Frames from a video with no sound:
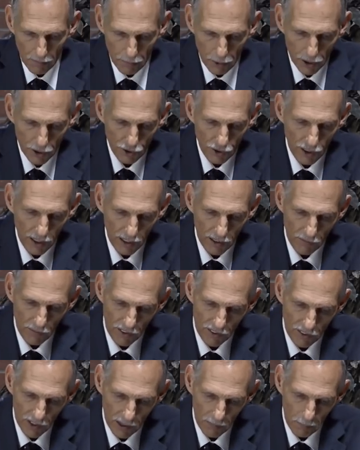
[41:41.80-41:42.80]
preaching and
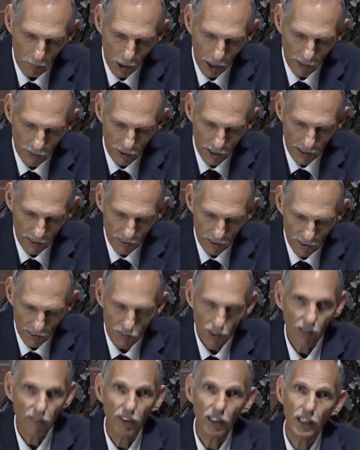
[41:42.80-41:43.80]
visiting projects in
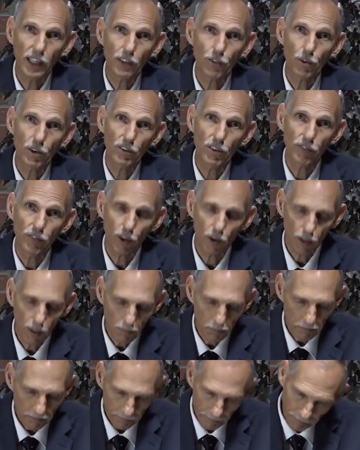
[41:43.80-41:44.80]
seven countries of
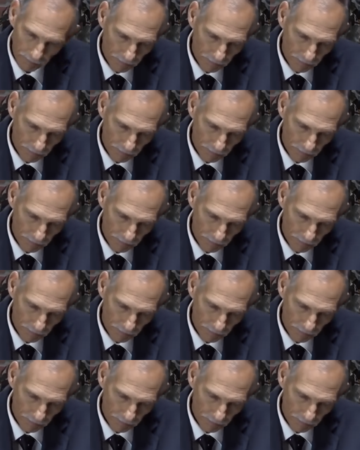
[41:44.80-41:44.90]
Europe,